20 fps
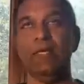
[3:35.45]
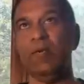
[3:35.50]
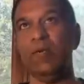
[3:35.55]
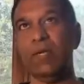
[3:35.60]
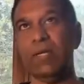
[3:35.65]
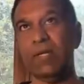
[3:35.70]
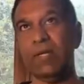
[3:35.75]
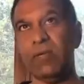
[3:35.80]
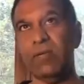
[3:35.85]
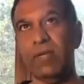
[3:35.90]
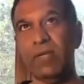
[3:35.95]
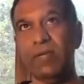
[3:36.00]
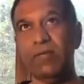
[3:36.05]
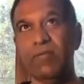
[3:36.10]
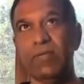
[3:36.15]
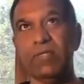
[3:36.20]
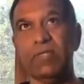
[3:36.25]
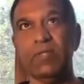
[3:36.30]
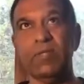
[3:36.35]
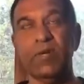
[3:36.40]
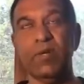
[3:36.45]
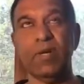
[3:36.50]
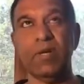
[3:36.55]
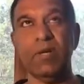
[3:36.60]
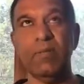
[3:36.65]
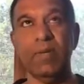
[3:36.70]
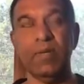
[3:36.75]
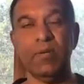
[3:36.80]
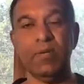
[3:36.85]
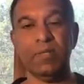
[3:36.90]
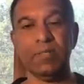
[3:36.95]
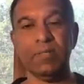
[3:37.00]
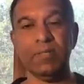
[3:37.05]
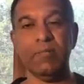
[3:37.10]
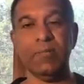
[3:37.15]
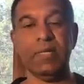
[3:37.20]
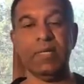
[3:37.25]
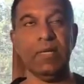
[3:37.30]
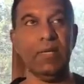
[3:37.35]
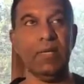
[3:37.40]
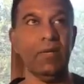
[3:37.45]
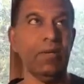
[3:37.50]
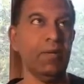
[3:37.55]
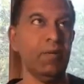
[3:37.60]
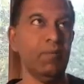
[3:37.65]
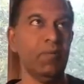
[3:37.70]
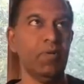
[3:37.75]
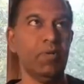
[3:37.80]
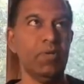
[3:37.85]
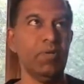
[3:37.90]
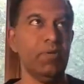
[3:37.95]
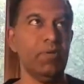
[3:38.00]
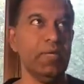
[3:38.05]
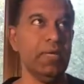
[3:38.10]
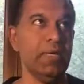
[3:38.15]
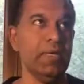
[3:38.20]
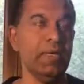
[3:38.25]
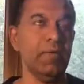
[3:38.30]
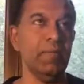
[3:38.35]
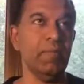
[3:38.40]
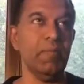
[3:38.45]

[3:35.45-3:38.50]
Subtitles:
You can create a vision document or something and you can put you there.